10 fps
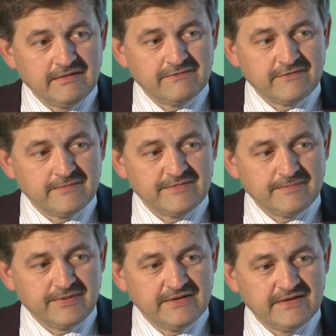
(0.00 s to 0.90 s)
from the
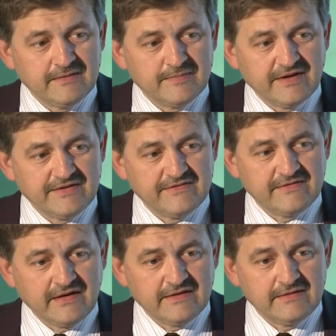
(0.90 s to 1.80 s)
printing press,
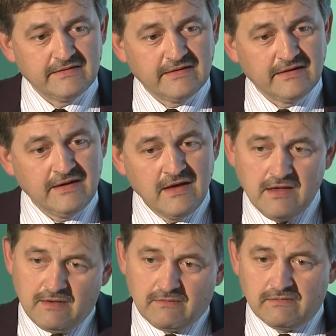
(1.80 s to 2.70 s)
and
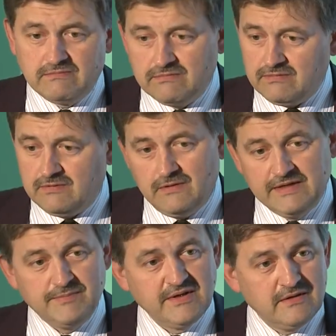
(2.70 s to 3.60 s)
lo
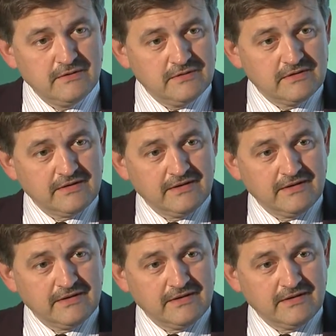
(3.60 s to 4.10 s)
and behold,